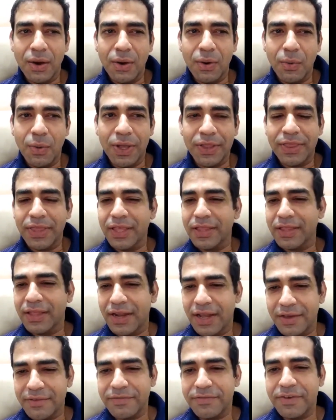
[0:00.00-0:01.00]
One thing
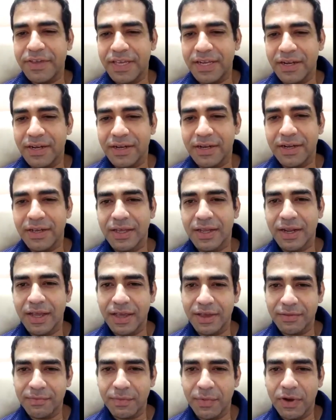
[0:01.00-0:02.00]
that I feel, and
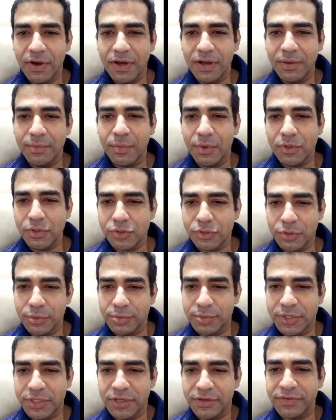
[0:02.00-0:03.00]
I'm also
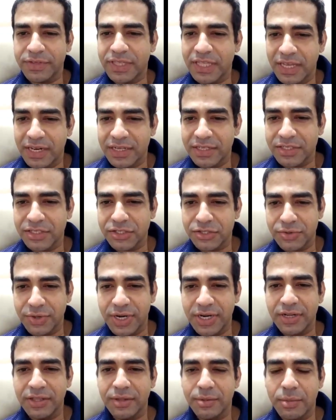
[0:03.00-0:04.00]
observing that as a
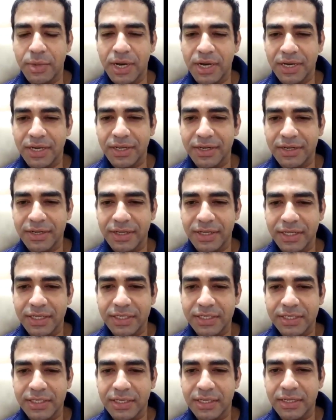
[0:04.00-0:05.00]
trend in the market,
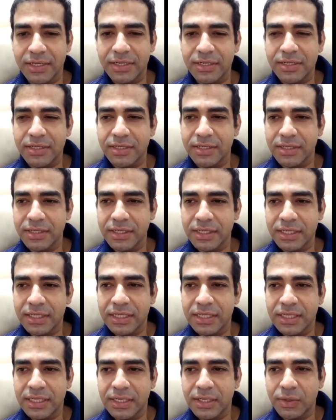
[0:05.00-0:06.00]
is that
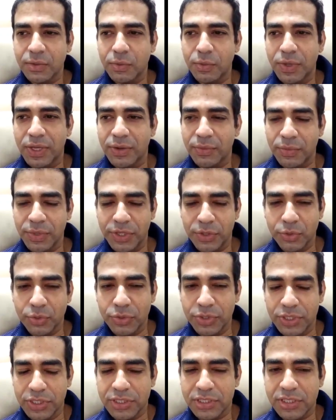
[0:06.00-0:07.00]
when we
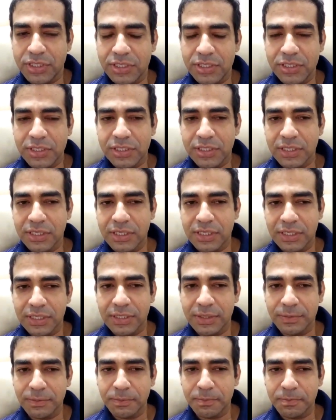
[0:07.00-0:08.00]
do this,
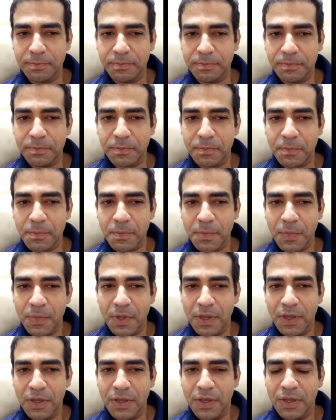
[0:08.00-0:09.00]

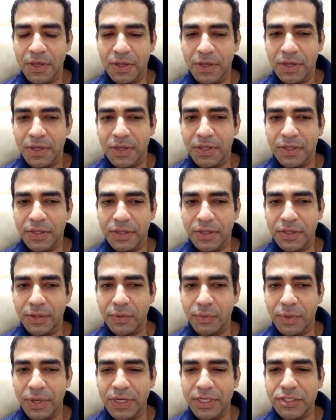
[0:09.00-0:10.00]

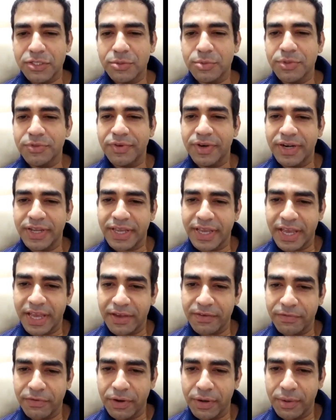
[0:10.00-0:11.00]
one needs to be very
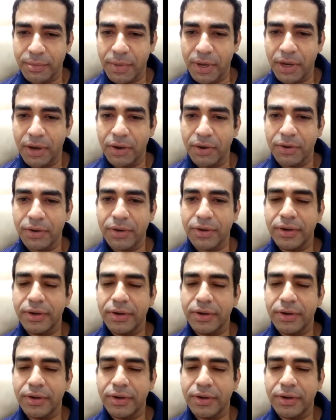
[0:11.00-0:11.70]
careful about